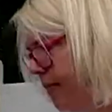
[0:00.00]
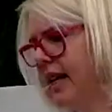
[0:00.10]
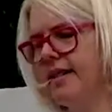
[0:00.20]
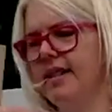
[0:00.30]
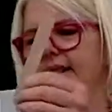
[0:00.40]

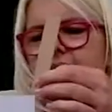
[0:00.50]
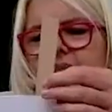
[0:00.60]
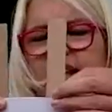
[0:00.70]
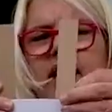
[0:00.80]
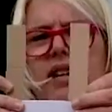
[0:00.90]
because he's
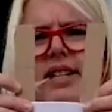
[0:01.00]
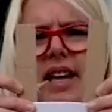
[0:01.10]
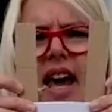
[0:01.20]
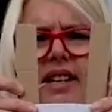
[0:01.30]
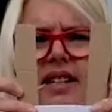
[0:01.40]
standing on his
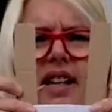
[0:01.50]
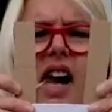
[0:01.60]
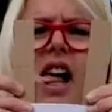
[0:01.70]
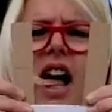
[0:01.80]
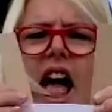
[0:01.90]
head.
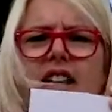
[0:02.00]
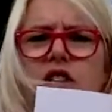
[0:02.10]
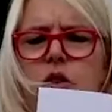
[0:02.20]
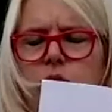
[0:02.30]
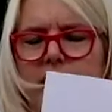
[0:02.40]
And
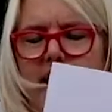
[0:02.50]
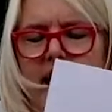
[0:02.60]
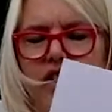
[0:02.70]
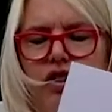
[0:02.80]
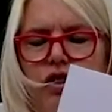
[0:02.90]
you
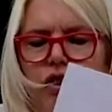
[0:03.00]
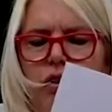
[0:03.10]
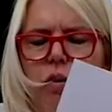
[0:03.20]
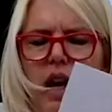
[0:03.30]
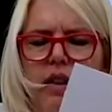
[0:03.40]
attach
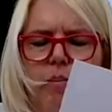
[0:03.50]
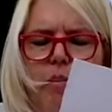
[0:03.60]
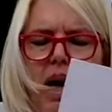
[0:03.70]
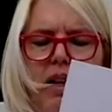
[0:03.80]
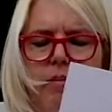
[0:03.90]
2 on the
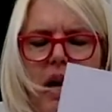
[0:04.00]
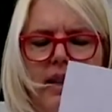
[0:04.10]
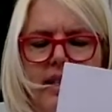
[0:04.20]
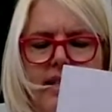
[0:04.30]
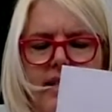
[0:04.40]
bottom on
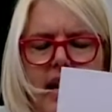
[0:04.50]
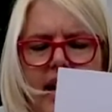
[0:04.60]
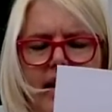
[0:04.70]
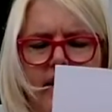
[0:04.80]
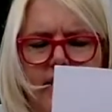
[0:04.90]
the side.